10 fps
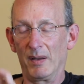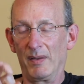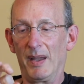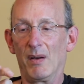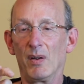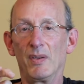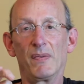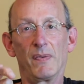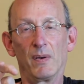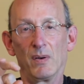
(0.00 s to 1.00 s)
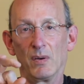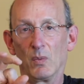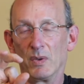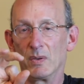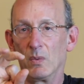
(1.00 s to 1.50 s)
and there on the
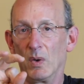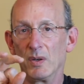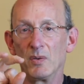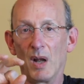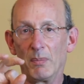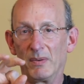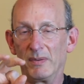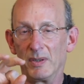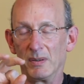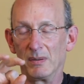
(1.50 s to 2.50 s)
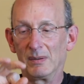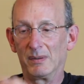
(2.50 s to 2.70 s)
fern was one drop of dew,